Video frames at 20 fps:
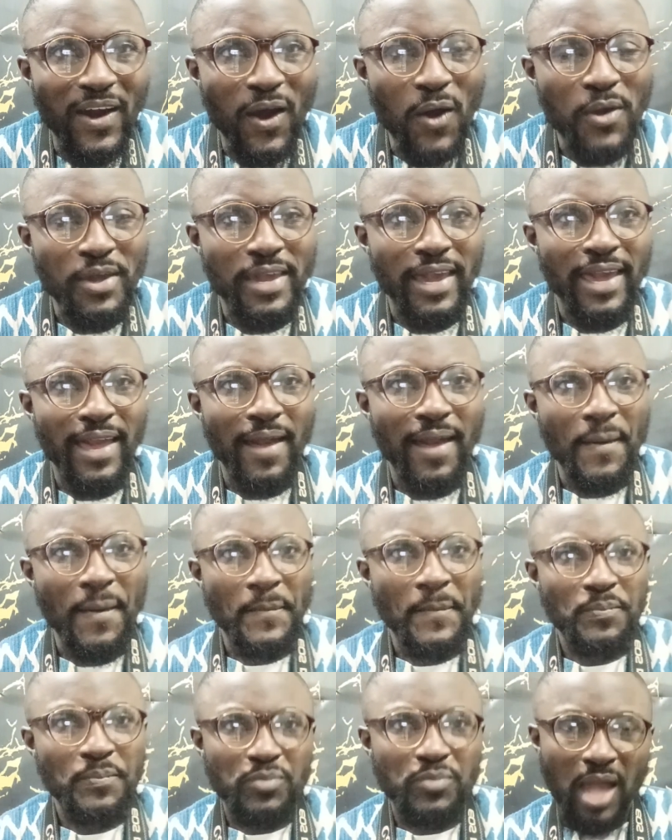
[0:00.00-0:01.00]
Okay,
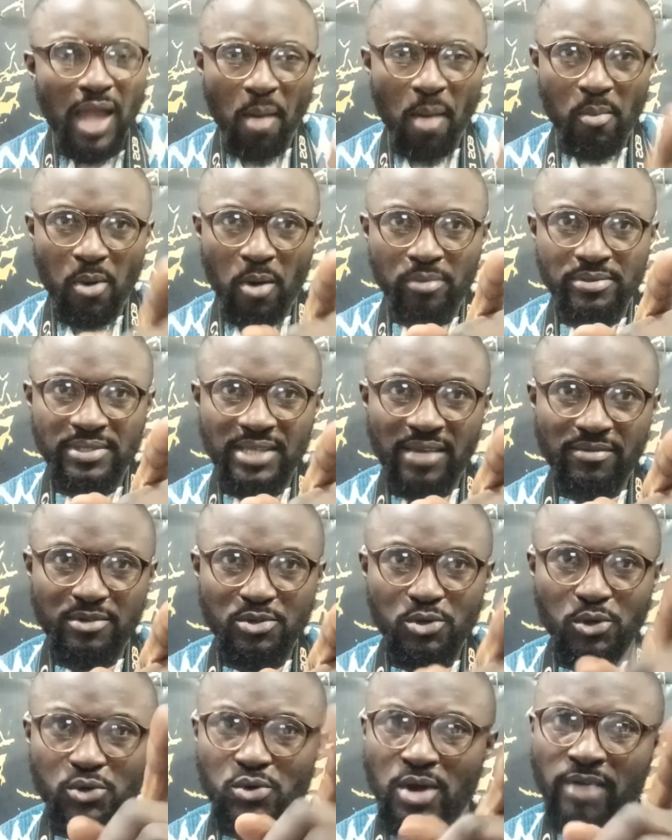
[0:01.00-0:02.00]
I'm observing
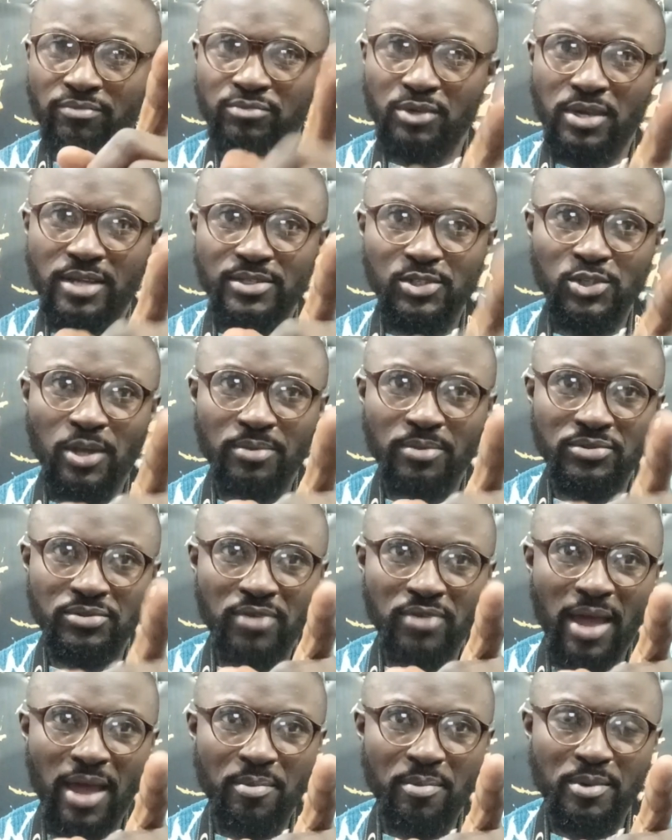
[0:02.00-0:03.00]
you have not yet
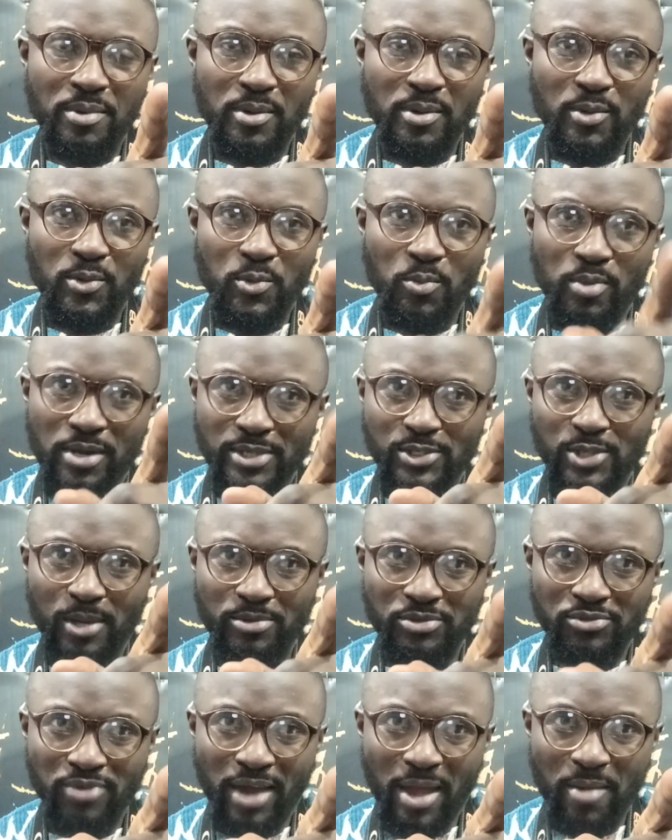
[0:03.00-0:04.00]
subscribed. Please
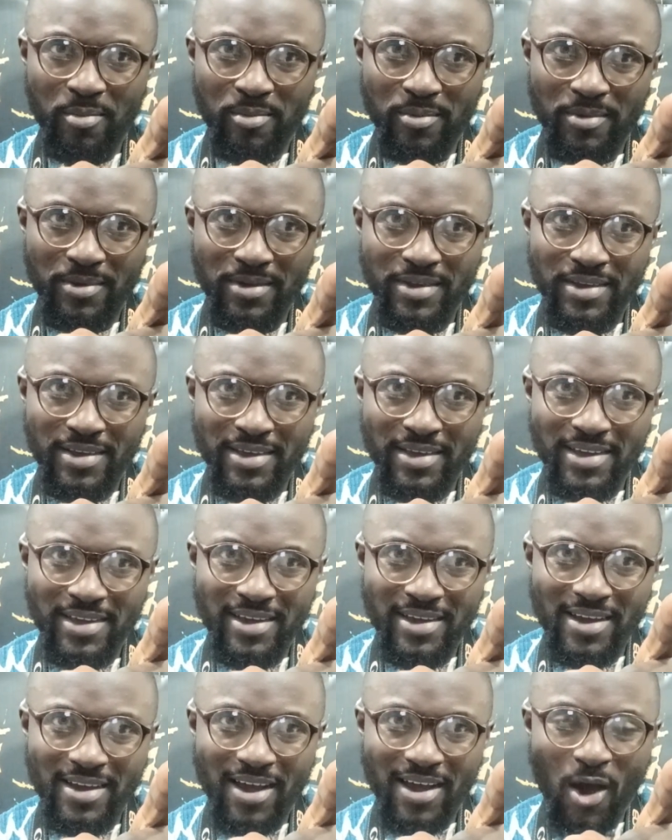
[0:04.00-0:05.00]
subscribe.
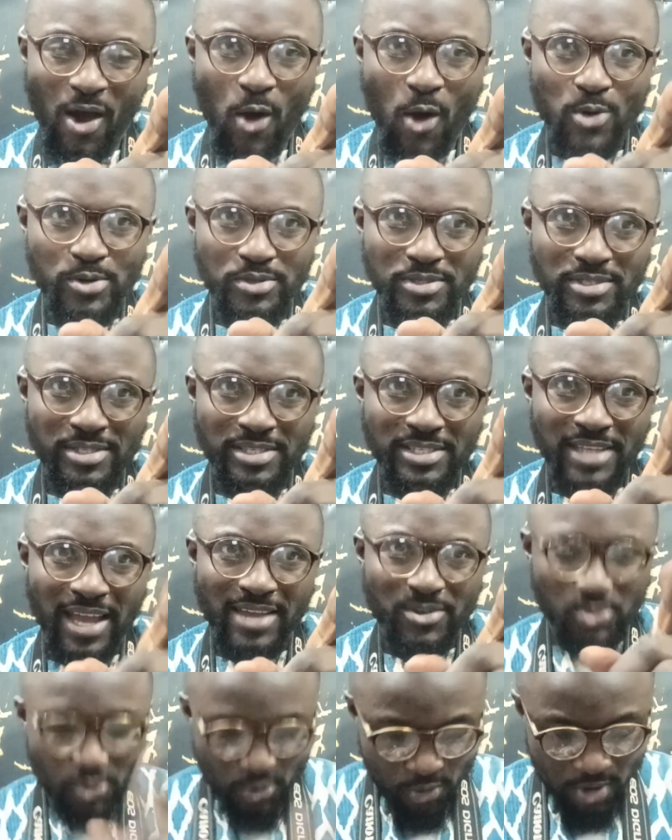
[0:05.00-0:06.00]
Oh,
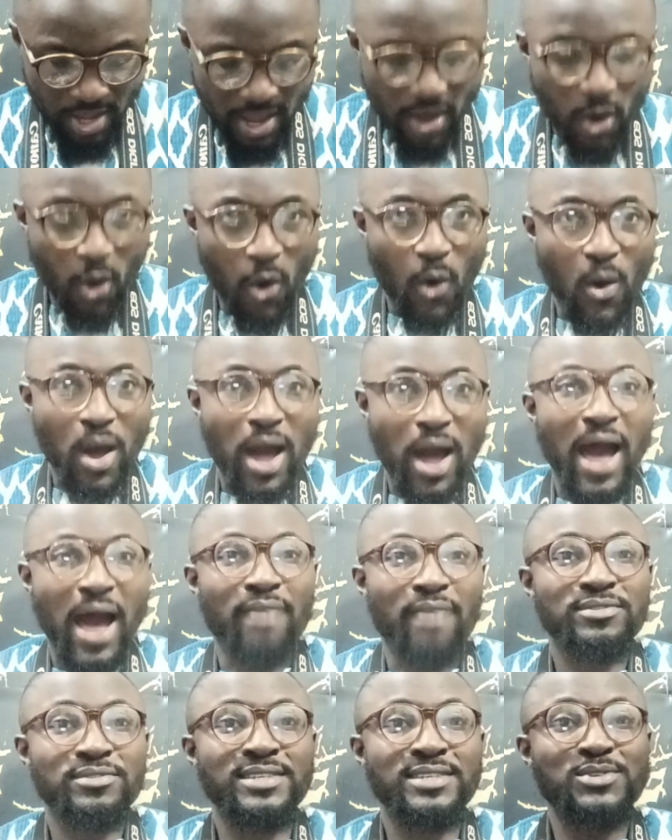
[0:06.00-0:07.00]
thank you. Oh,
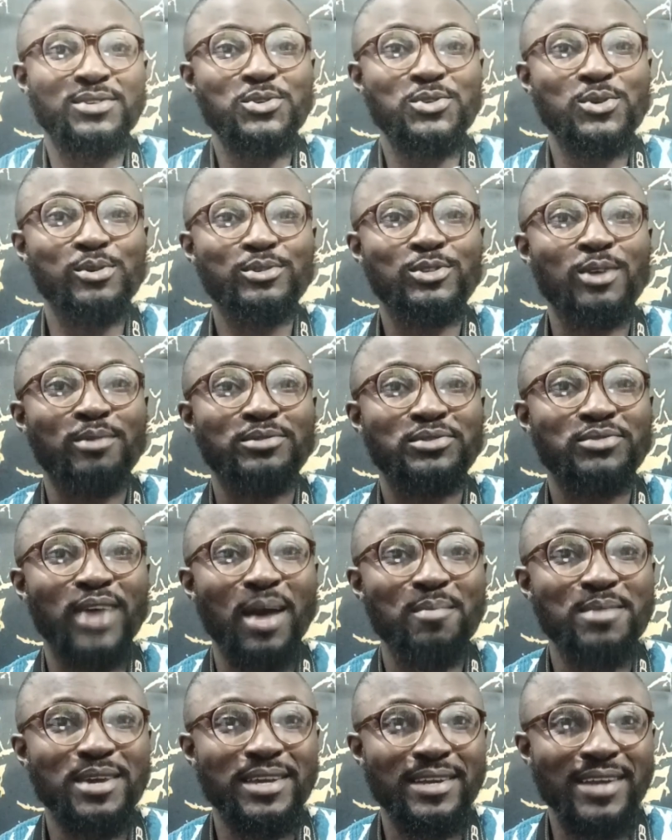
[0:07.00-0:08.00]
I've seen you
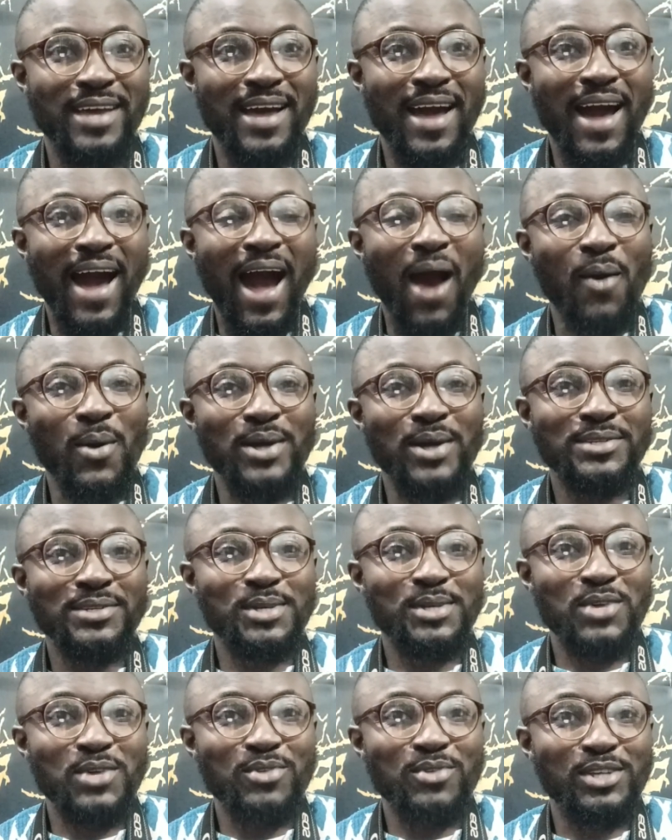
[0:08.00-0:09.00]
subscribing. I want
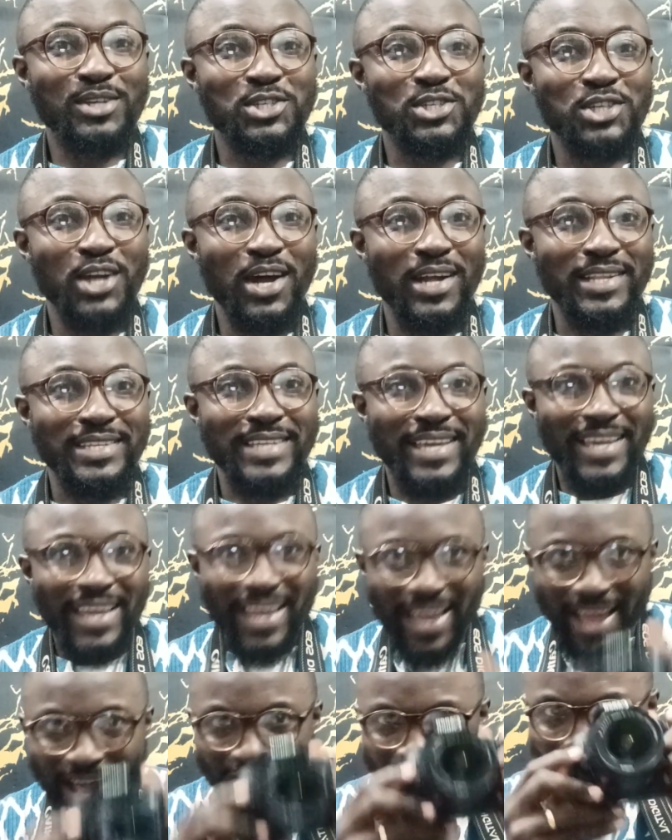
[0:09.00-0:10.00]
to give you a shot.
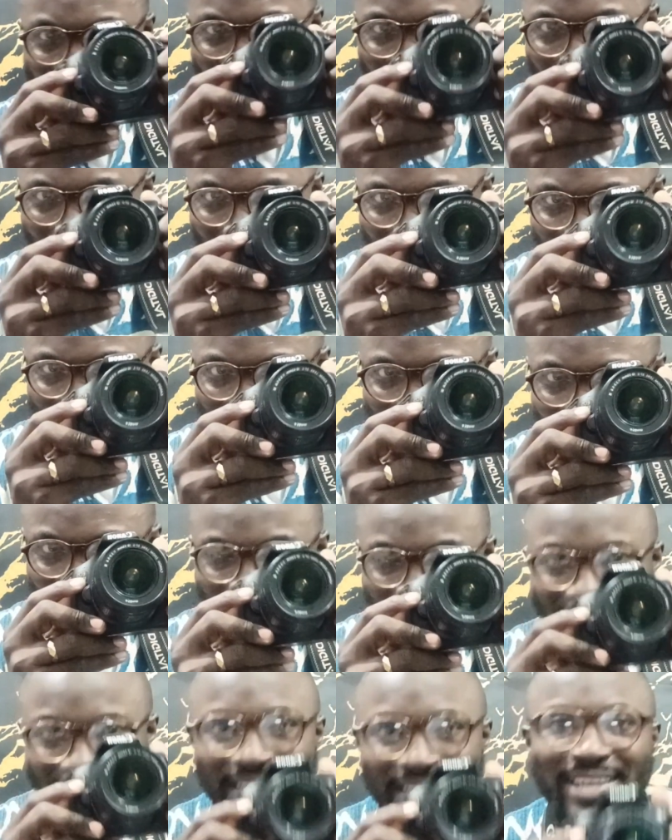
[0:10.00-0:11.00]

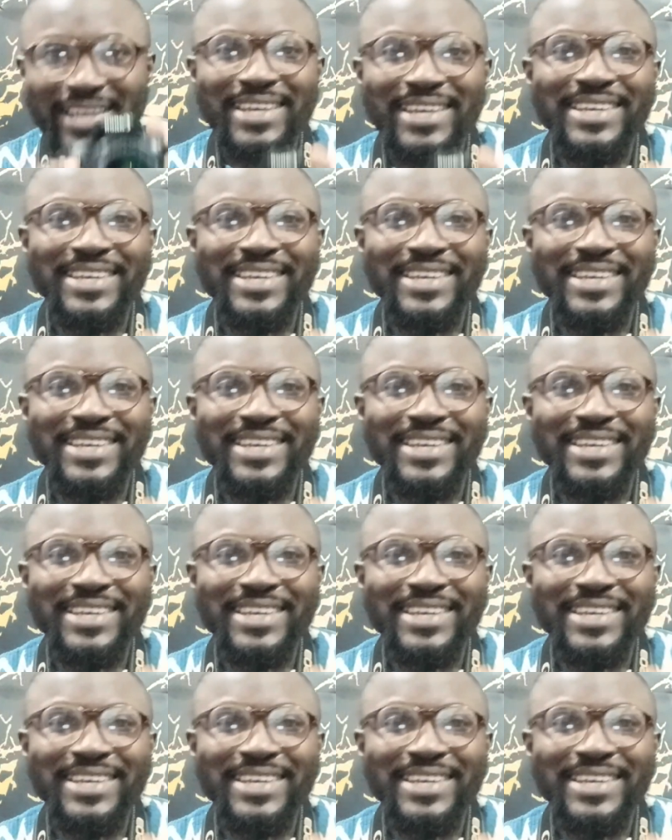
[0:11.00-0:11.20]
Chakak.